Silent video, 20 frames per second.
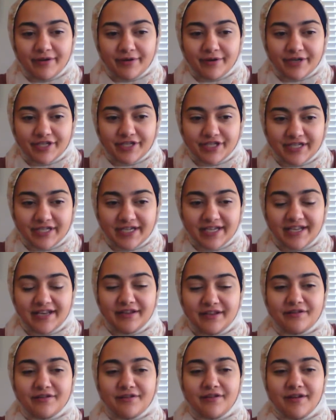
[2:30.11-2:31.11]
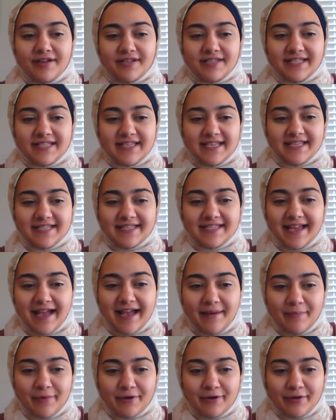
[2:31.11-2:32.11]
Christian, your C is
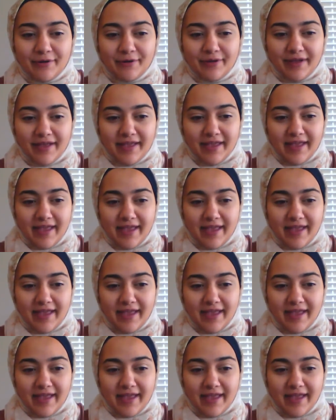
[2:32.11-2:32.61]
capital.